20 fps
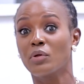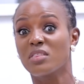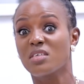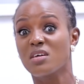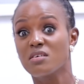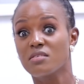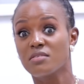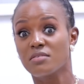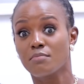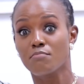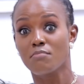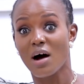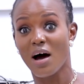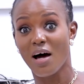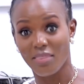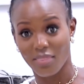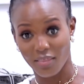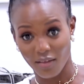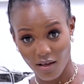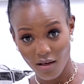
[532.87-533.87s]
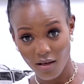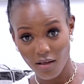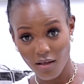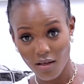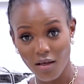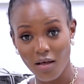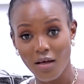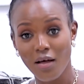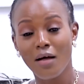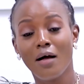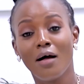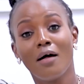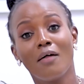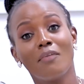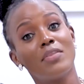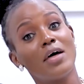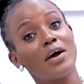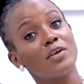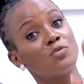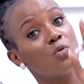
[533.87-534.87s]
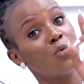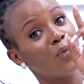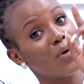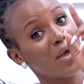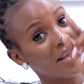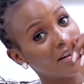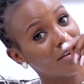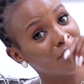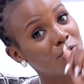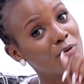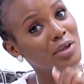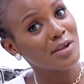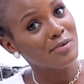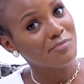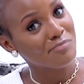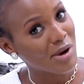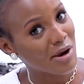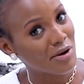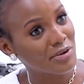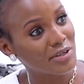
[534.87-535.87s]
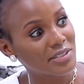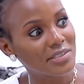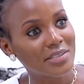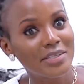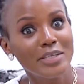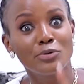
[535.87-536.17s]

with his mother, that when you get married,